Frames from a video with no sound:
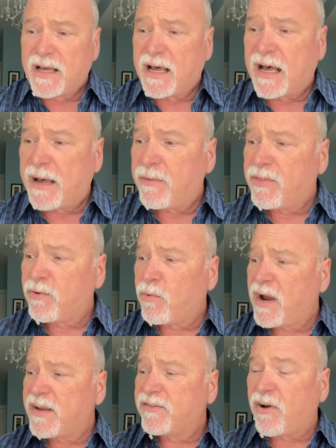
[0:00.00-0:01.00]
Their
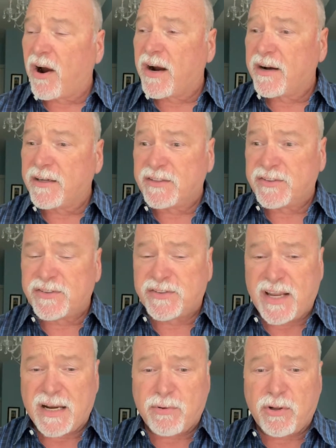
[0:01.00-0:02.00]
wines are
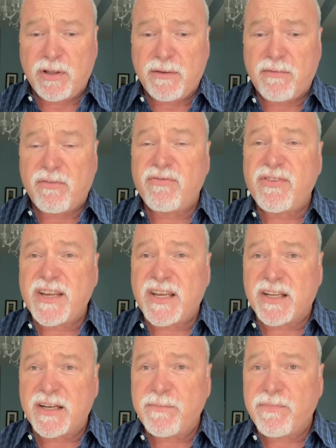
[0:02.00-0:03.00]
sustainable,
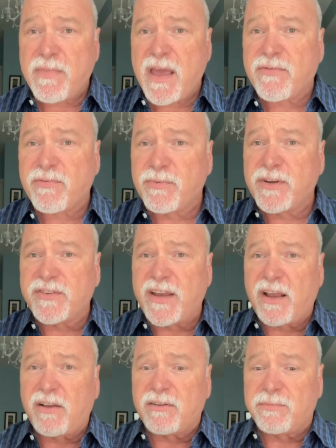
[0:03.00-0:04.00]
vegan, made from
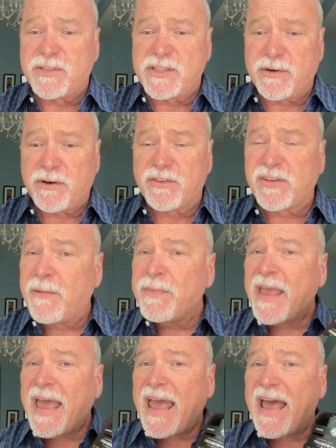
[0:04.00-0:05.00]
recycled materials,
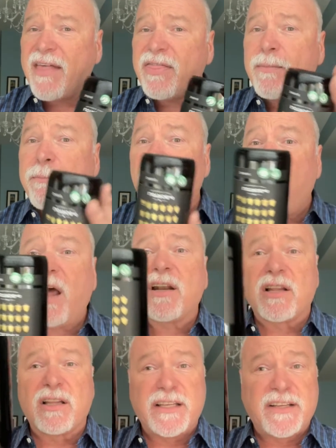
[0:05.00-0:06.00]
and the
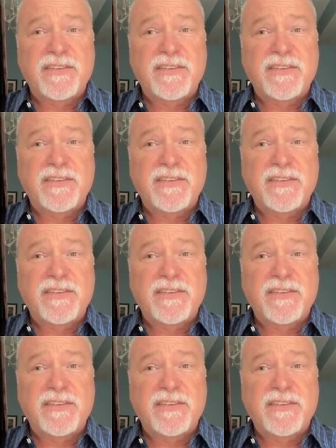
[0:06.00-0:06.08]
bottle is